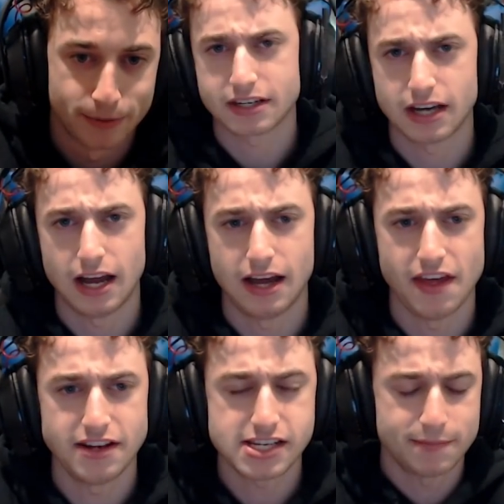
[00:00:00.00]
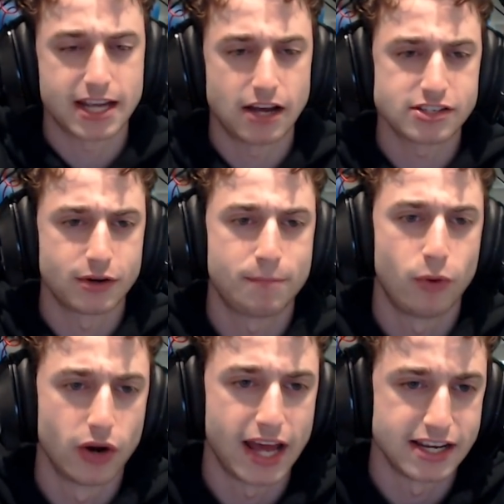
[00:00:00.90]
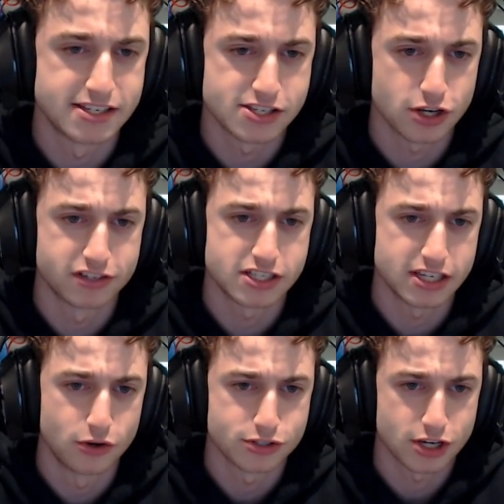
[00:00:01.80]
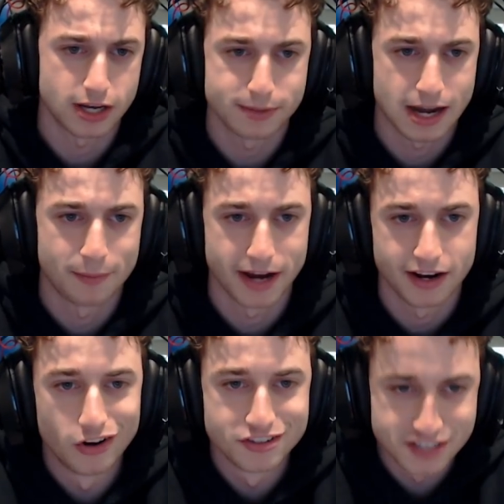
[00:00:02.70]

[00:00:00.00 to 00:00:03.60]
Okay, and then something else I want to point out is it's obviously also going to be coming out on